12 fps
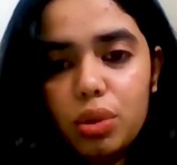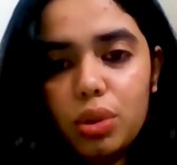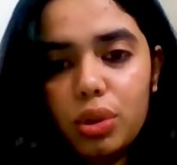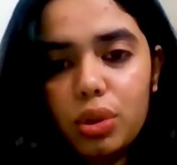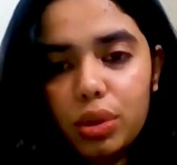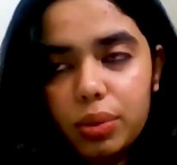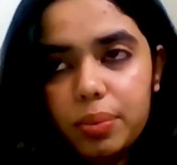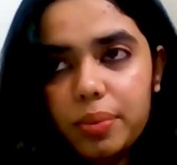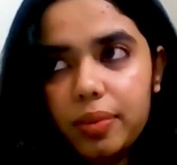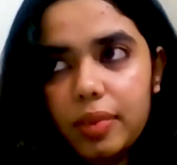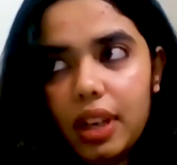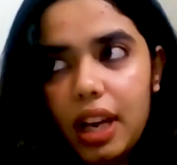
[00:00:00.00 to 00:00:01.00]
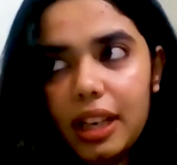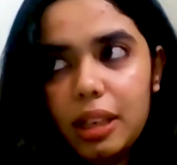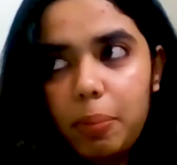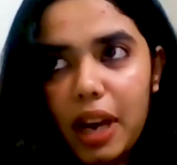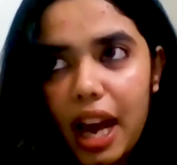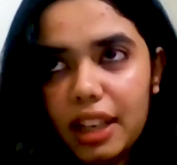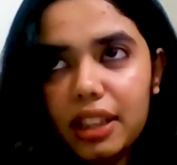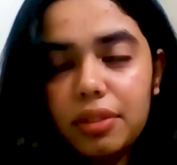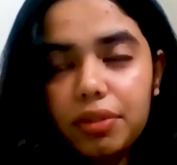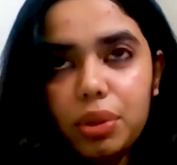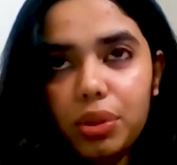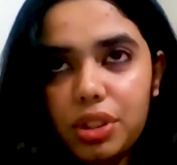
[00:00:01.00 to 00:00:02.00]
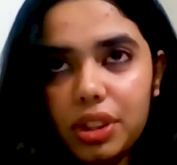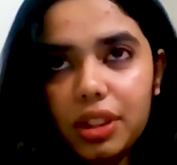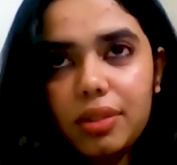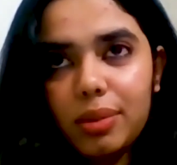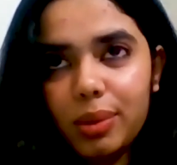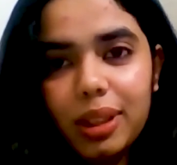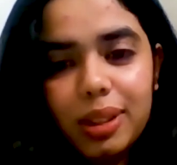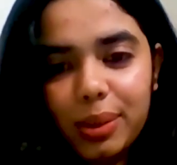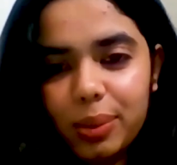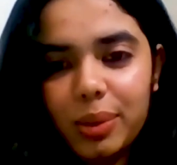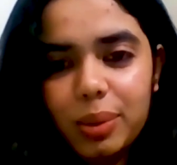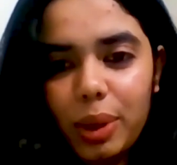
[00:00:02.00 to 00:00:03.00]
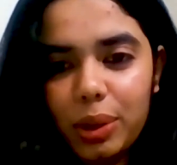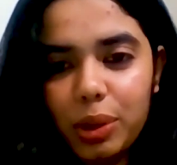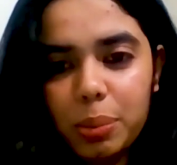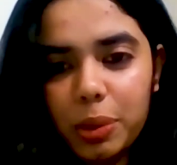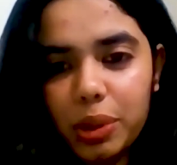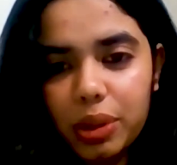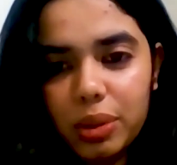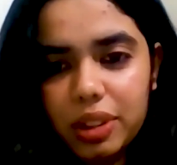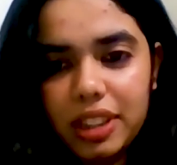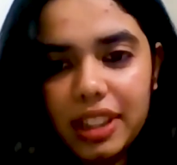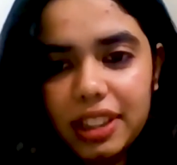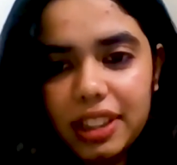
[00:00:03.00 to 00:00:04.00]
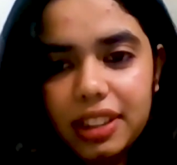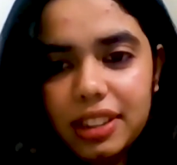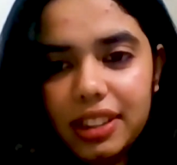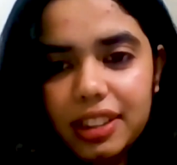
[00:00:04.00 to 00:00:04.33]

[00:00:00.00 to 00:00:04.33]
So I'll plan in future what to put over there.